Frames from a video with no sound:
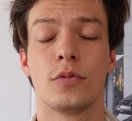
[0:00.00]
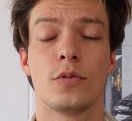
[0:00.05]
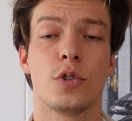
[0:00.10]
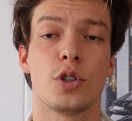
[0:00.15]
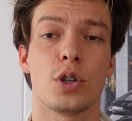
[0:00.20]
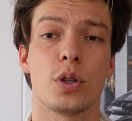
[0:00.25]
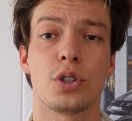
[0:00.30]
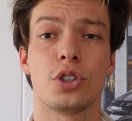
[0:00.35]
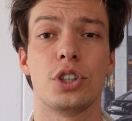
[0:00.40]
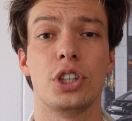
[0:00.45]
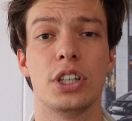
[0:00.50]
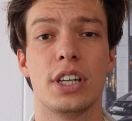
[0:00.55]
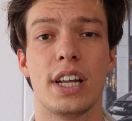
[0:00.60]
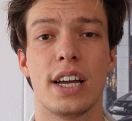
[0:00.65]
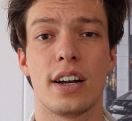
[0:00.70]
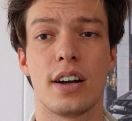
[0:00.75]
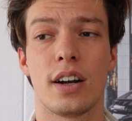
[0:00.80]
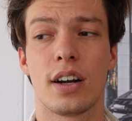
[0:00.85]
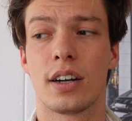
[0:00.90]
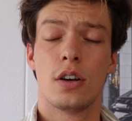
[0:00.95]
So I'll see you
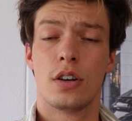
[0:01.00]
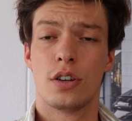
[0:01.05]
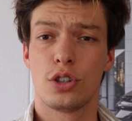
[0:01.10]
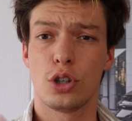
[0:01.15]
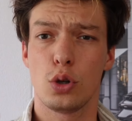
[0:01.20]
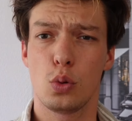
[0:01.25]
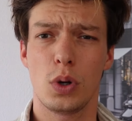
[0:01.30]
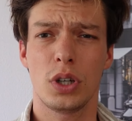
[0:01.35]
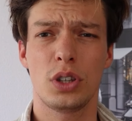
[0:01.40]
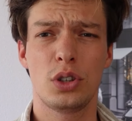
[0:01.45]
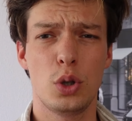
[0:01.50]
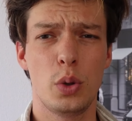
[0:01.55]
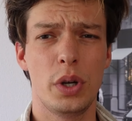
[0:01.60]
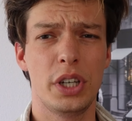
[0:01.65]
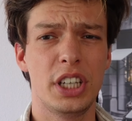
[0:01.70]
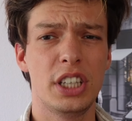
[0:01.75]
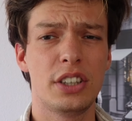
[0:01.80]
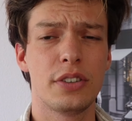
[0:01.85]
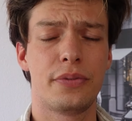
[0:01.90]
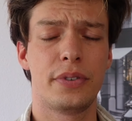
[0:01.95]
there. So what do we
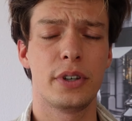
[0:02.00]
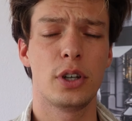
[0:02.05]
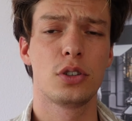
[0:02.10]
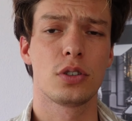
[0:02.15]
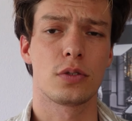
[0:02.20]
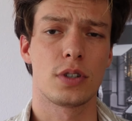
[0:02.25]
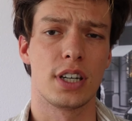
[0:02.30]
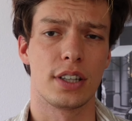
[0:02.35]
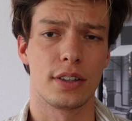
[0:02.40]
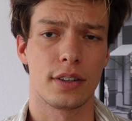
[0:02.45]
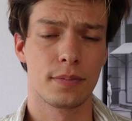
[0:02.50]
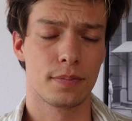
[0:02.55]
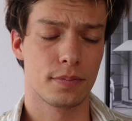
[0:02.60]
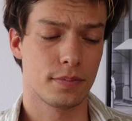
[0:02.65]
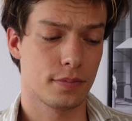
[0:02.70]
need to filter on?